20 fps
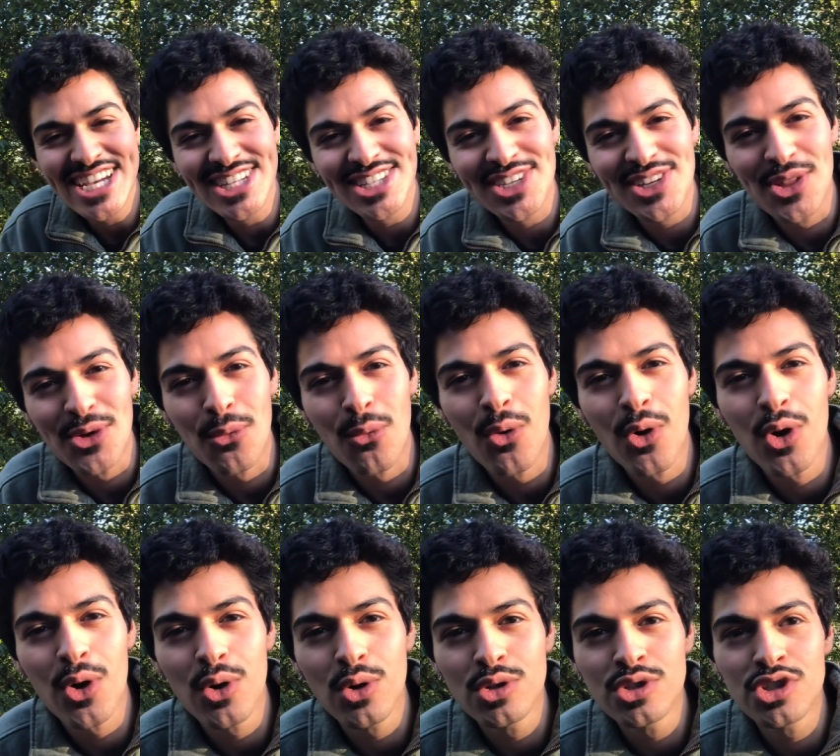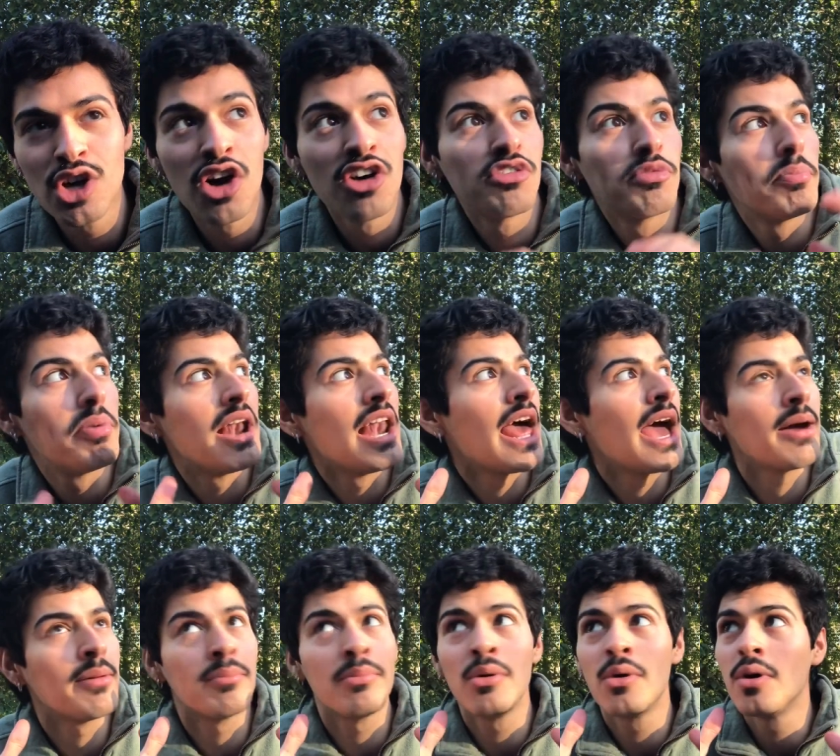to the world of
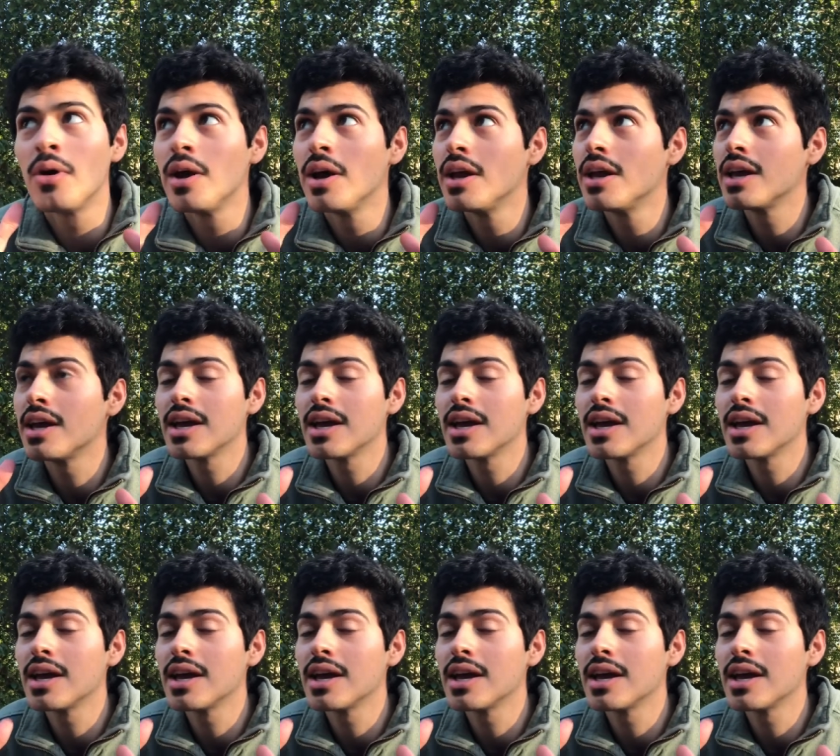Plant Boy.